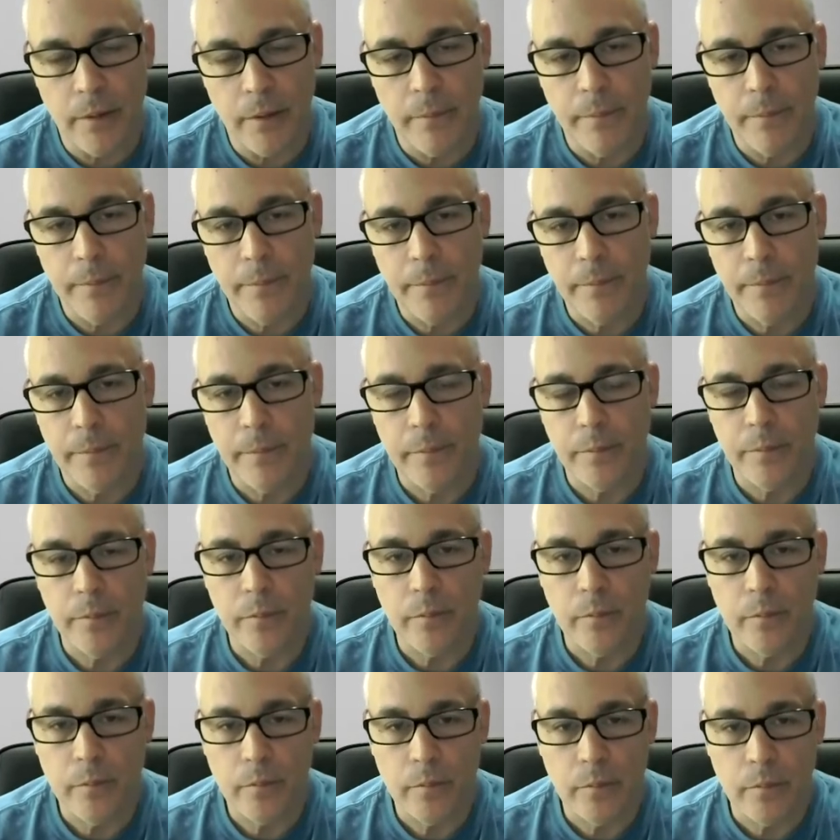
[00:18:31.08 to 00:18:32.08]

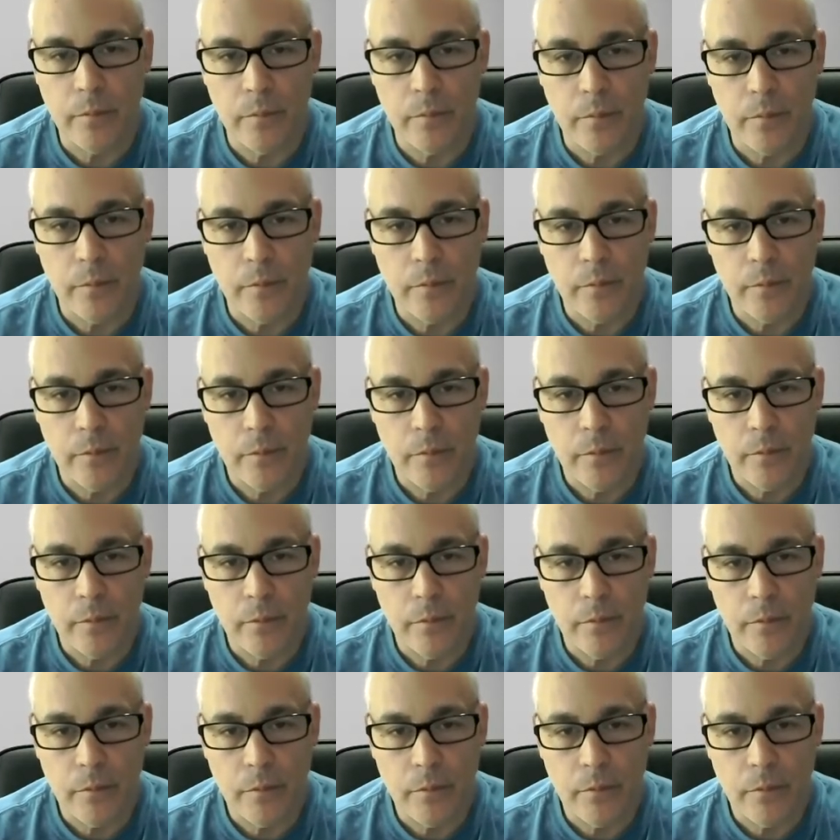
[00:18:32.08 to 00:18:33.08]

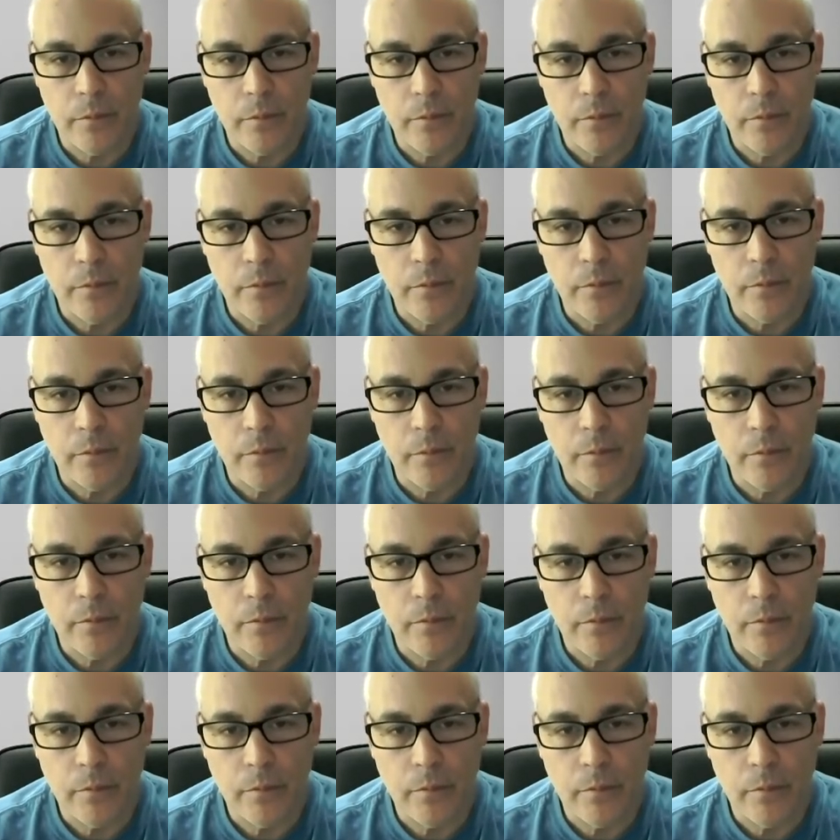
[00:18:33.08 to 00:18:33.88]
No words are spoken by the person on screen.